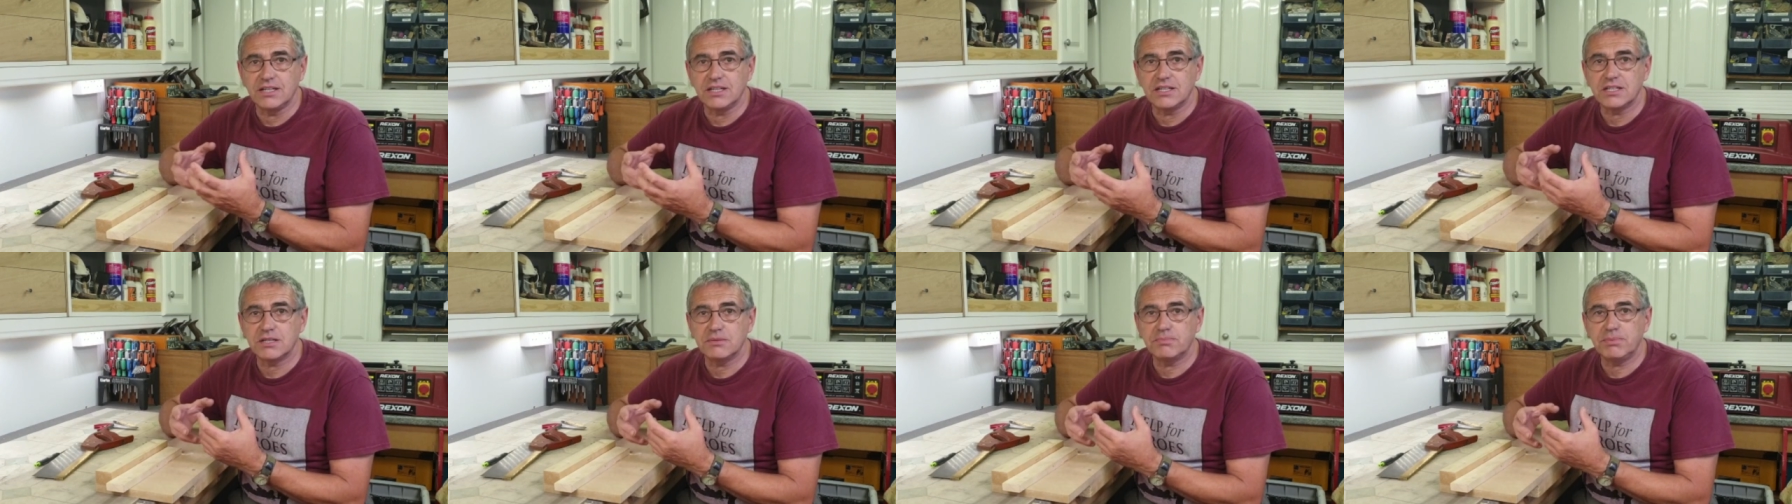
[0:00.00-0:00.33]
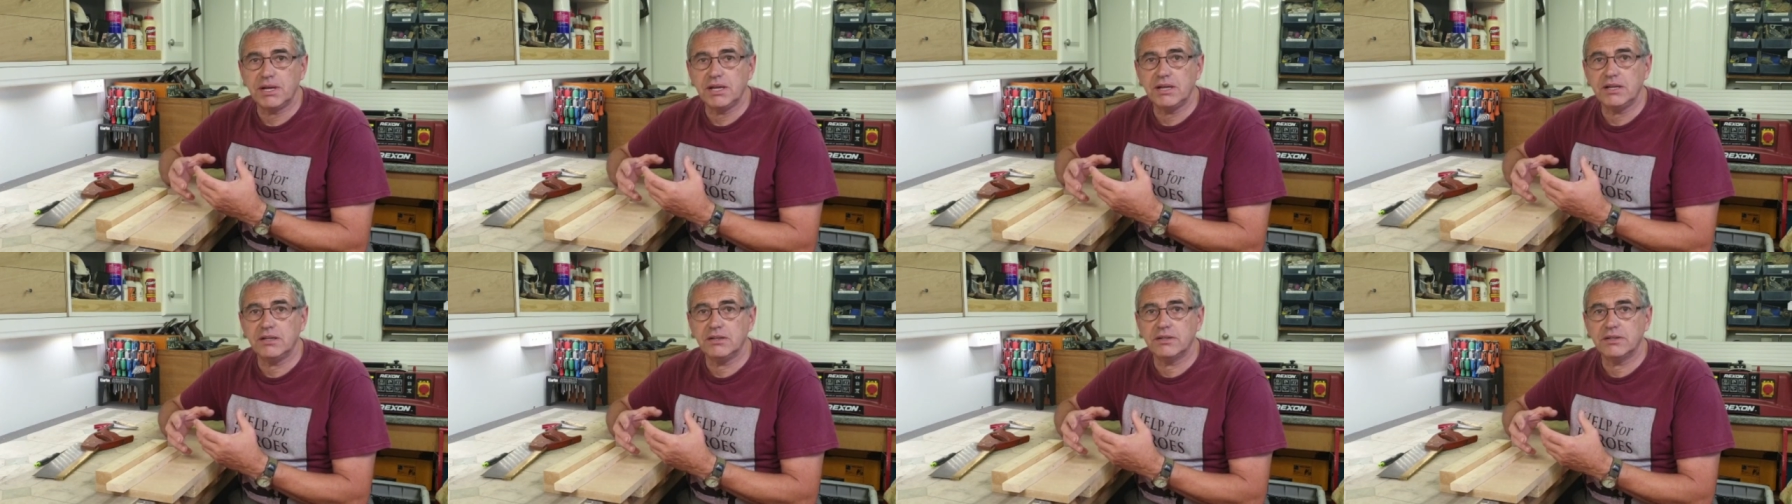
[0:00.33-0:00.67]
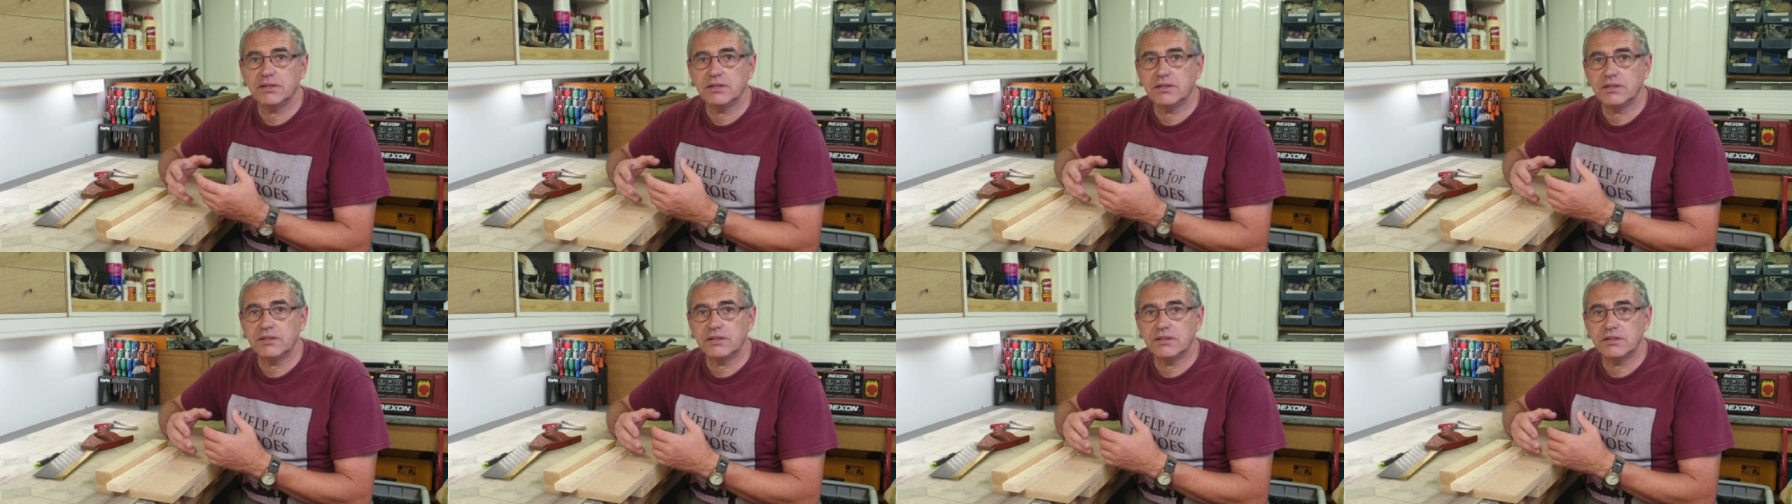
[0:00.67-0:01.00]
It's about
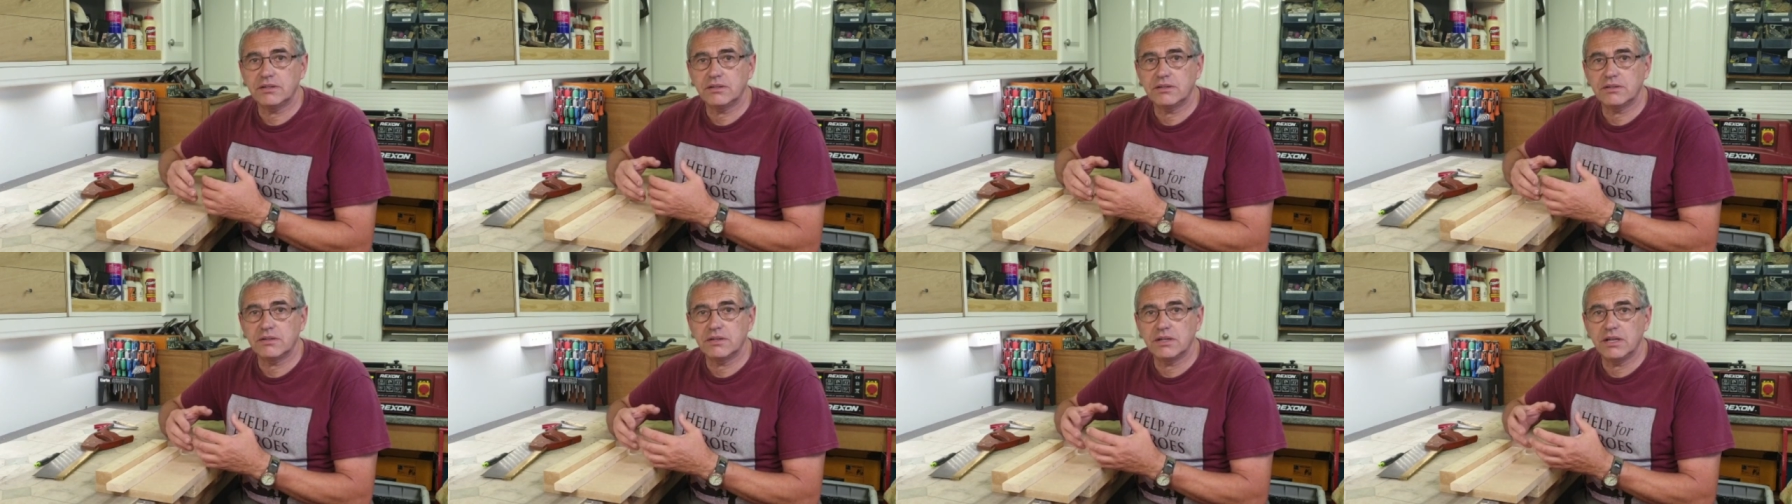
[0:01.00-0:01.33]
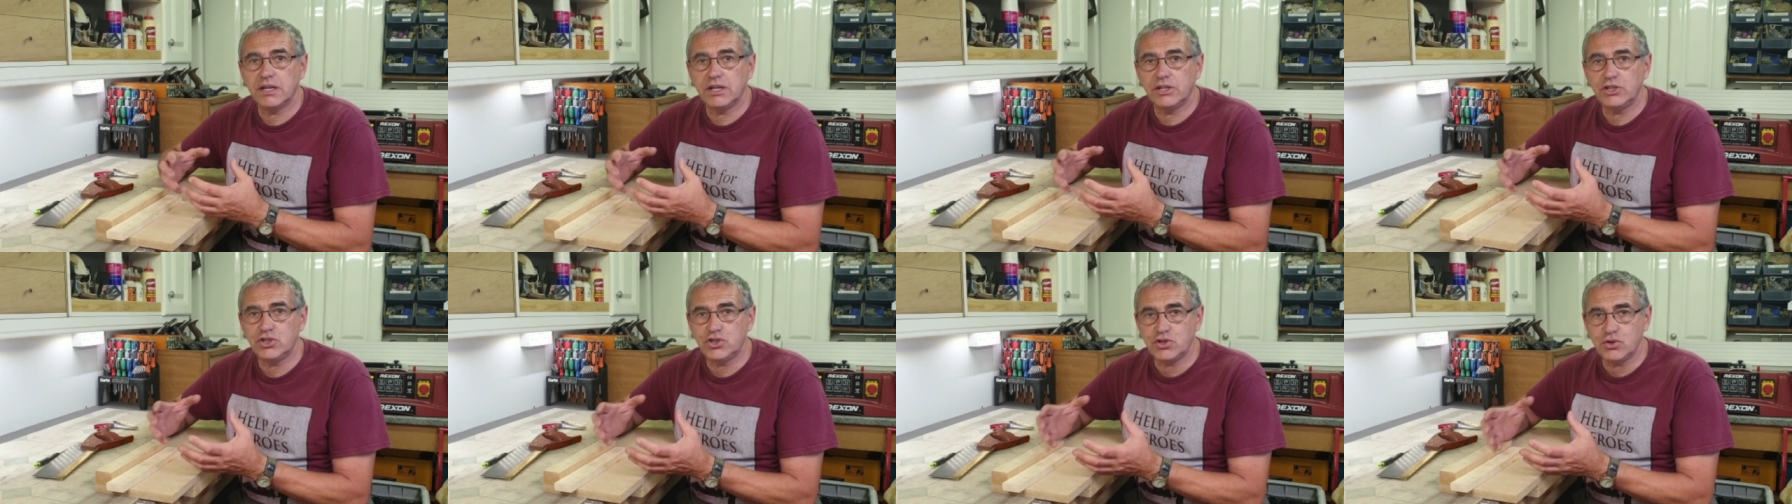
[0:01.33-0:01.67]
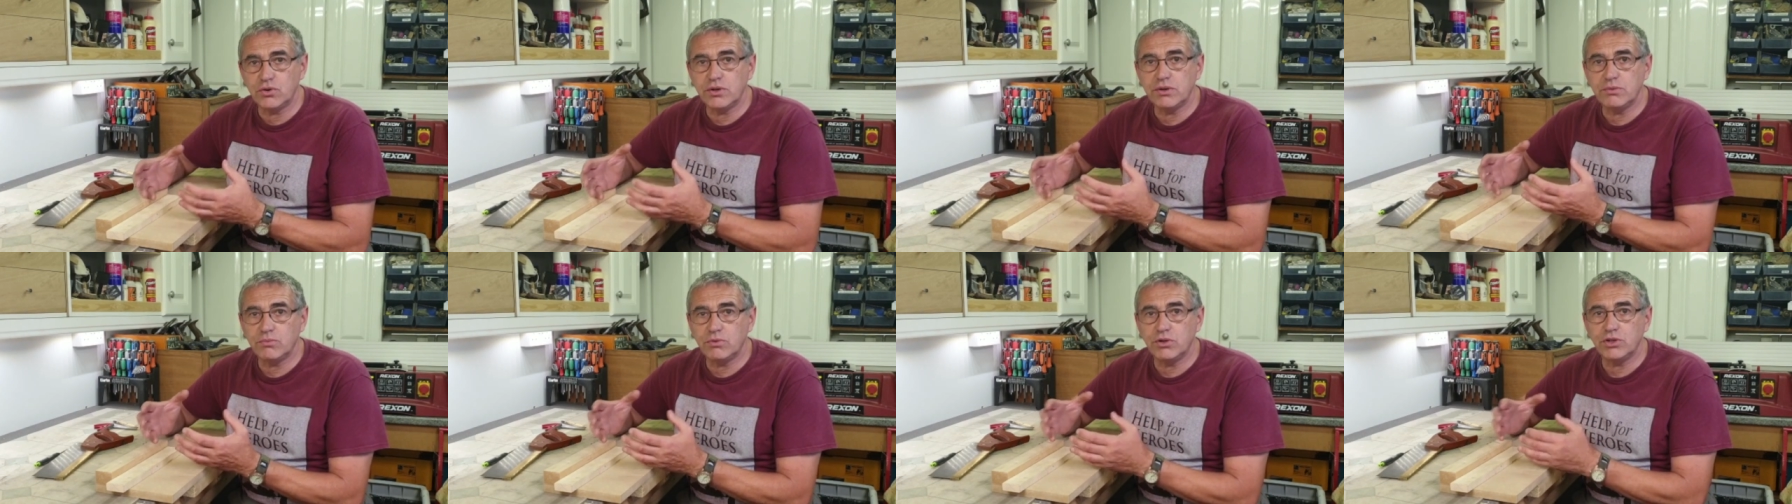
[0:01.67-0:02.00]

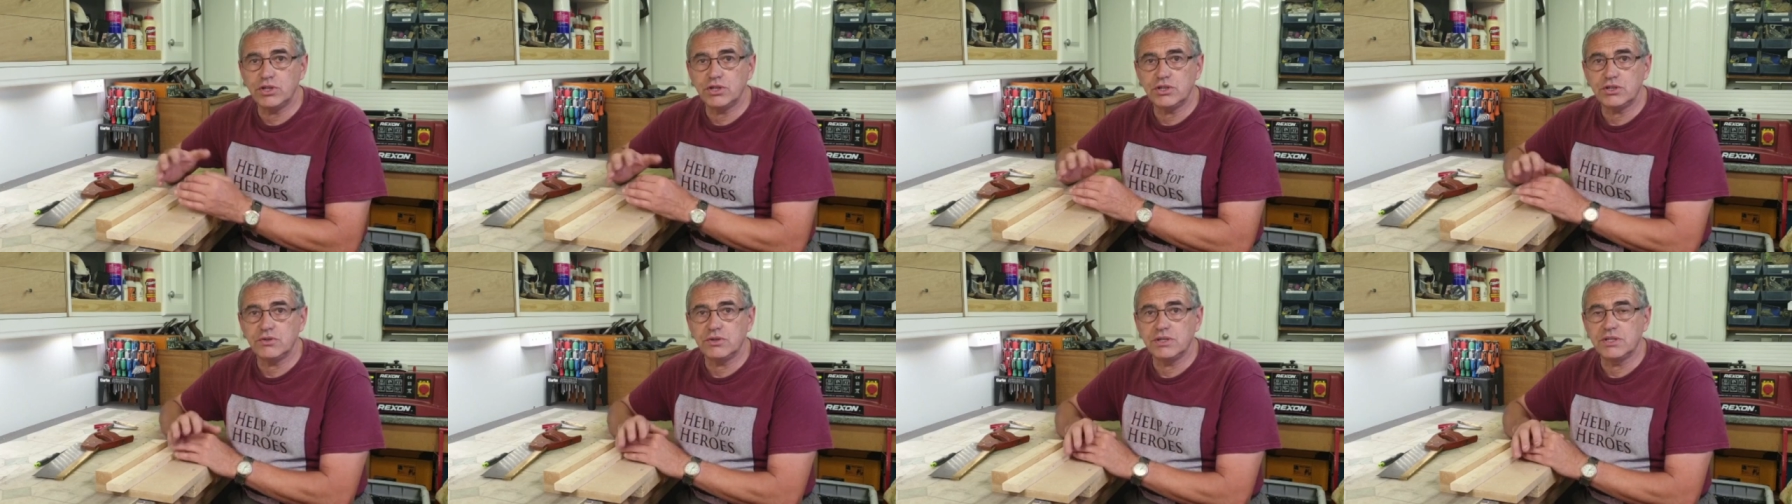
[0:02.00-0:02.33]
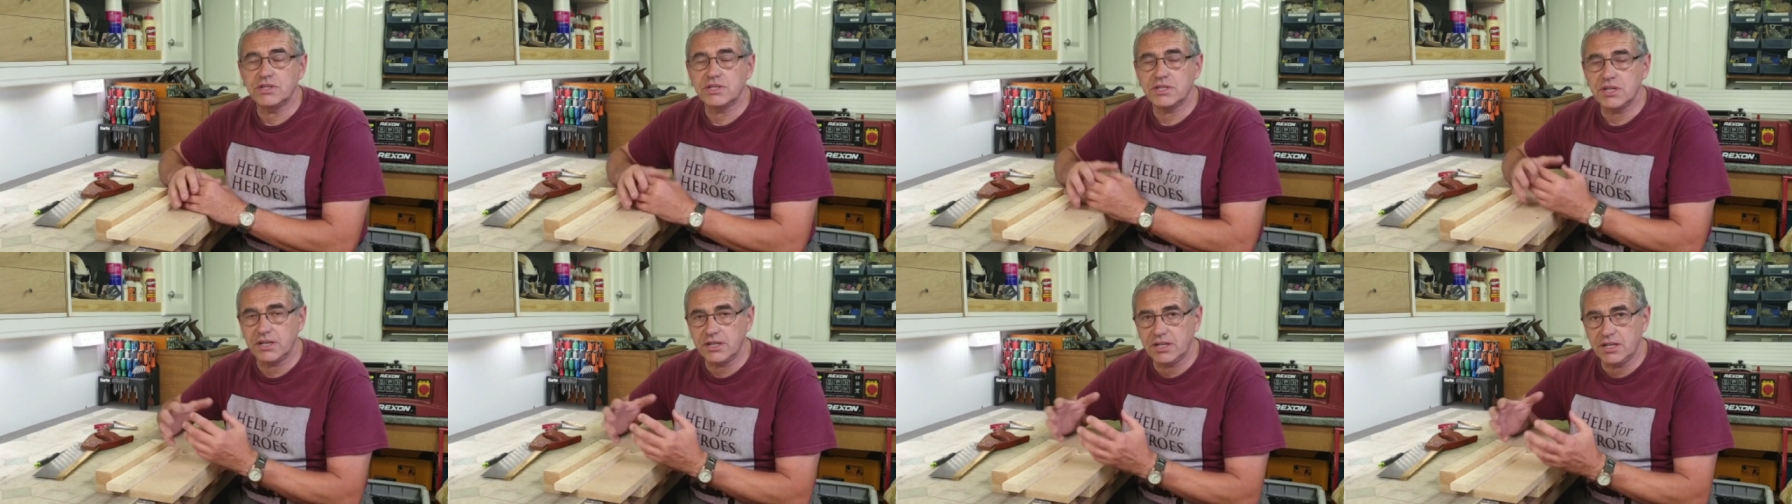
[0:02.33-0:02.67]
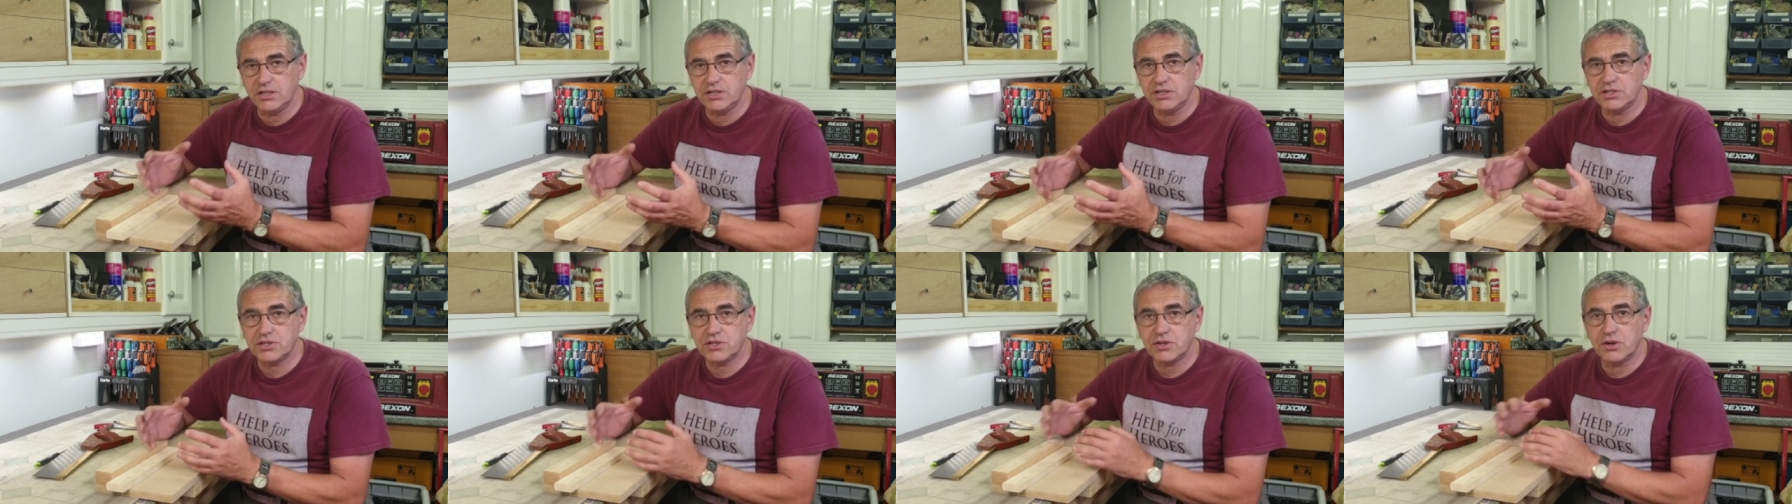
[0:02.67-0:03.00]
enjoying what you're doing, taking
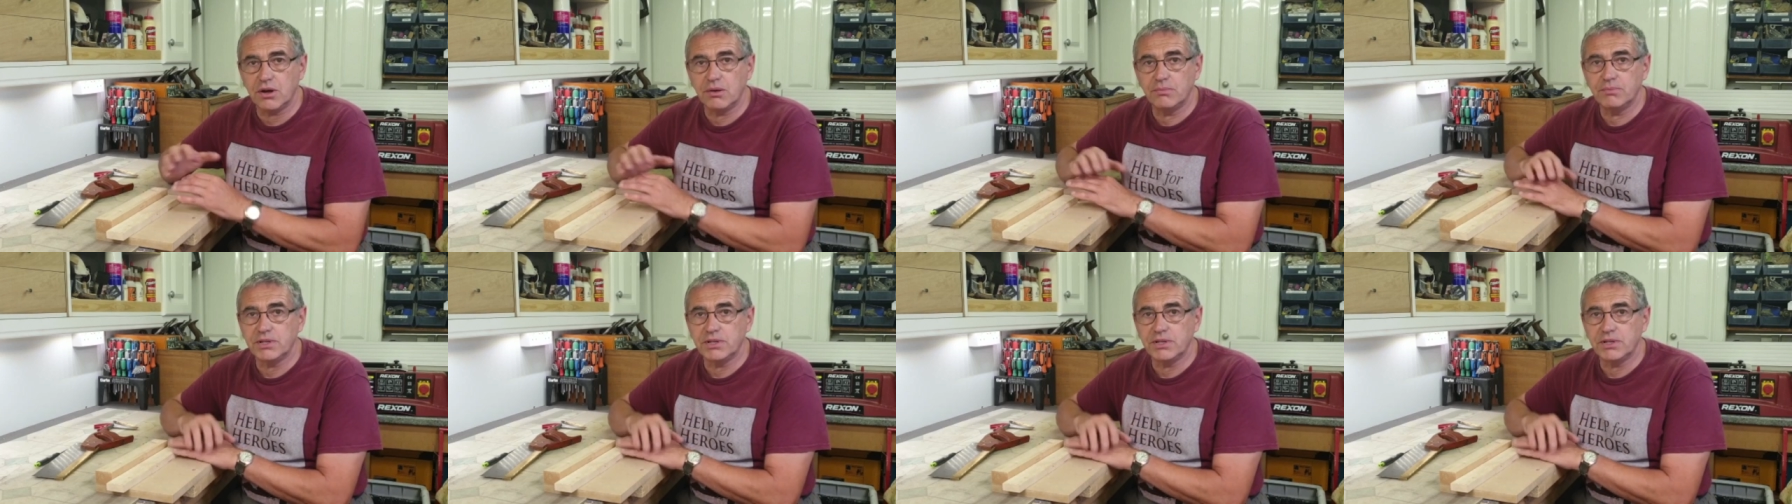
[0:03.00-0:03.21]
your time.